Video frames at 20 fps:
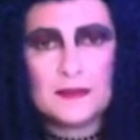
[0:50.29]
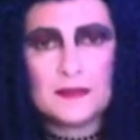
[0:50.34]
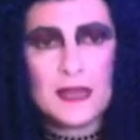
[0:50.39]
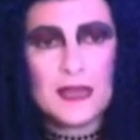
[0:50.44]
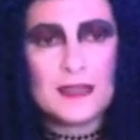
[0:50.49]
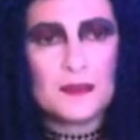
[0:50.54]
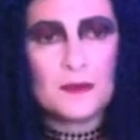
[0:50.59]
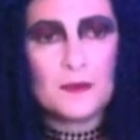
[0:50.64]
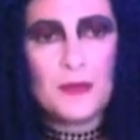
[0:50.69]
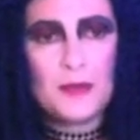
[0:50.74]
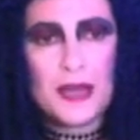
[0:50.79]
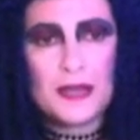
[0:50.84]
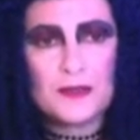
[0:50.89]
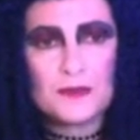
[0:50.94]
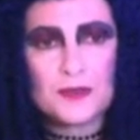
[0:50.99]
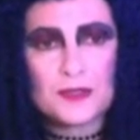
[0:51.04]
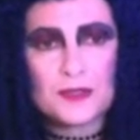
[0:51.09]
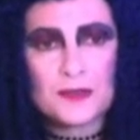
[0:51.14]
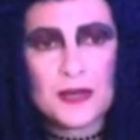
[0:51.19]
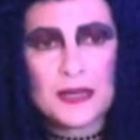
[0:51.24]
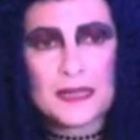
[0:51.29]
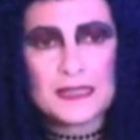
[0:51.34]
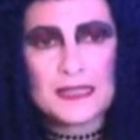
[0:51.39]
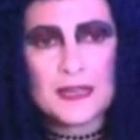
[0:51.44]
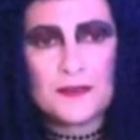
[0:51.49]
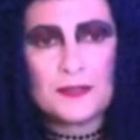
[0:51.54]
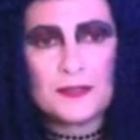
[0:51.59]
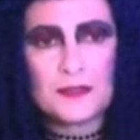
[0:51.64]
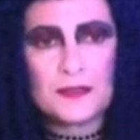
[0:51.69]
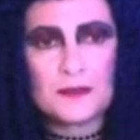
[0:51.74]
And the band was ranked
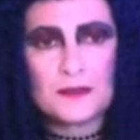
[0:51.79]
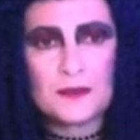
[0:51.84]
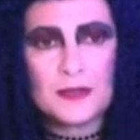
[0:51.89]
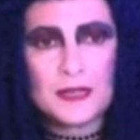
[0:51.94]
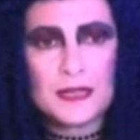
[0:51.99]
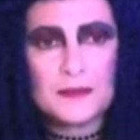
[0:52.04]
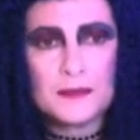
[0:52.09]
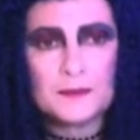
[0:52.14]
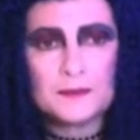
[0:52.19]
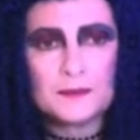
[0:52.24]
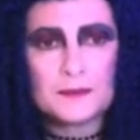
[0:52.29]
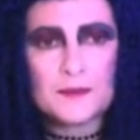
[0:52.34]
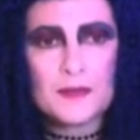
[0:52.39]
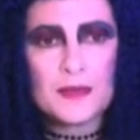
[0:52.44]
73